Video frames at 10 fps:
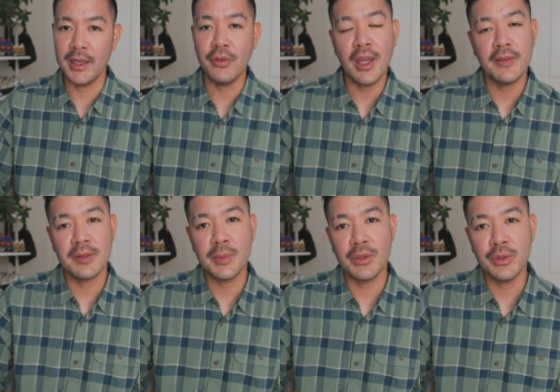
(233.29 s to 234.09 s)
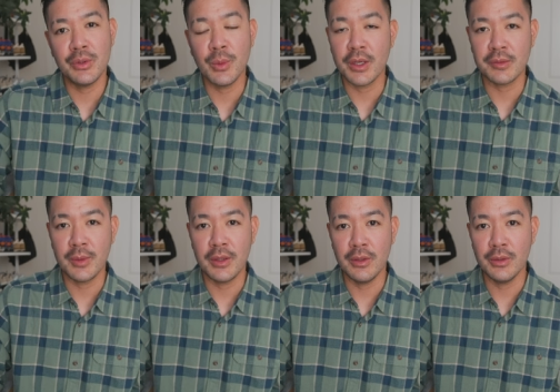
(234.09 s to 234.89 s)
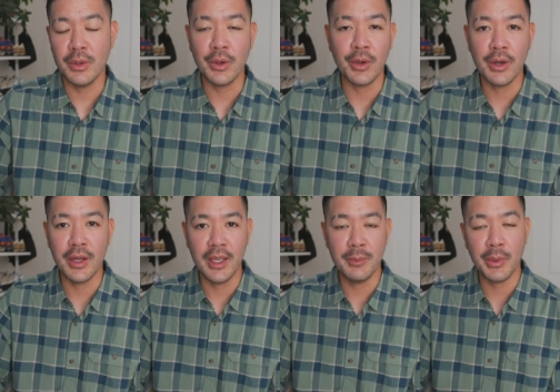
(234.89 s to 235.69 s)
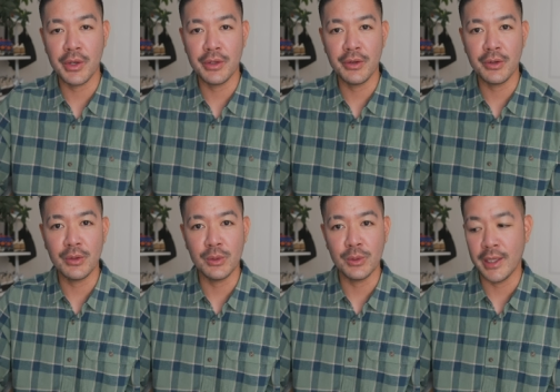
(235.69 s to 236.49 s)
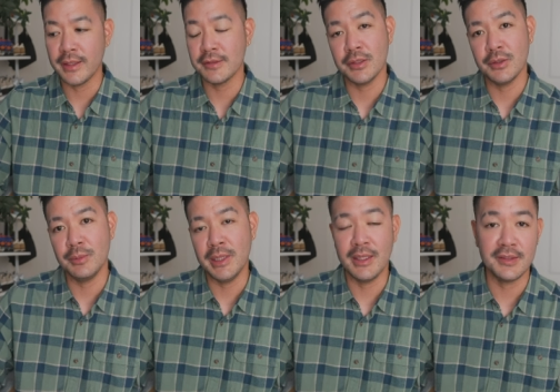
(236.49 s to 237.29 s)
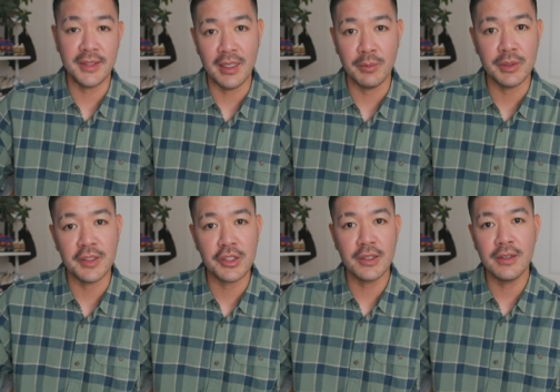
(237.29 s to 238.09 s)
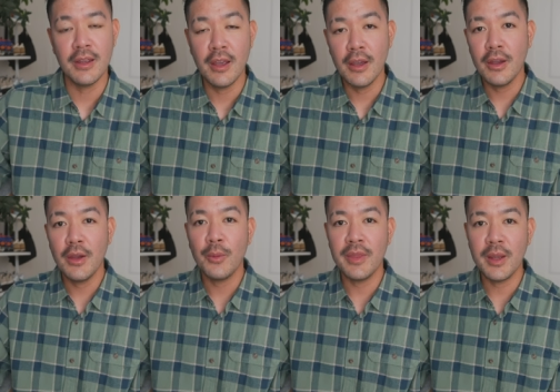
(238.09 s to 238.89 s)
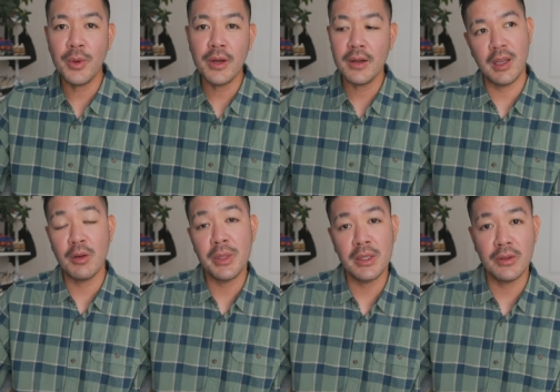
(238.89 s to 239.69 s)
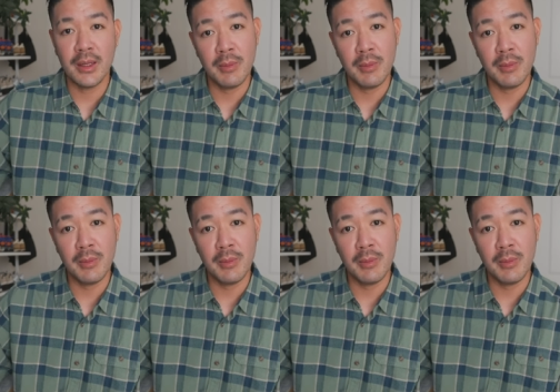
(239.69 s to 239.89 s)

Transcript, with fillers: if you have someone who works with you or a partner who likes to be in a standing position, when they work, that would be a great